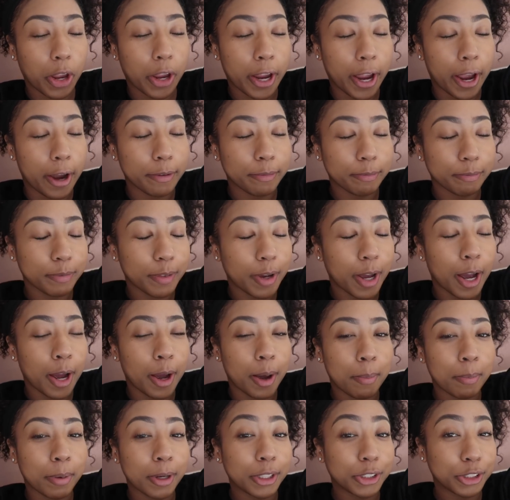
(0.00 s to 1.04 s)
yeah,
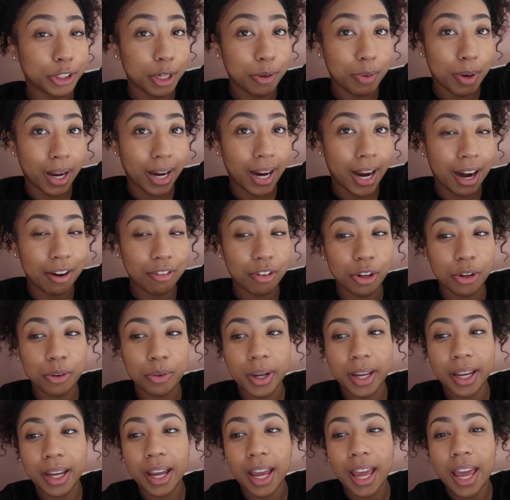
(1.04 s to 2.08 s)
I'm gonna show you what I got real
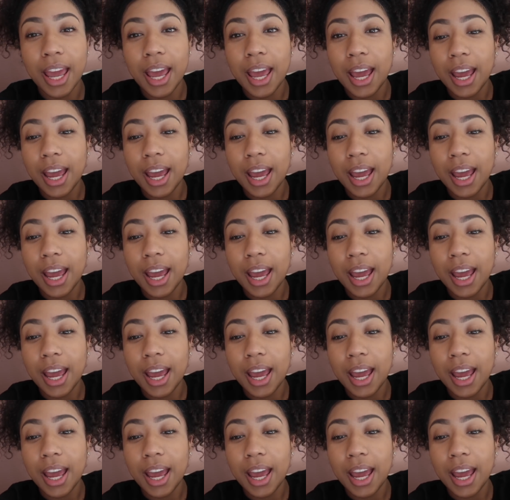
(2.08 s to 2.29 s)
quick,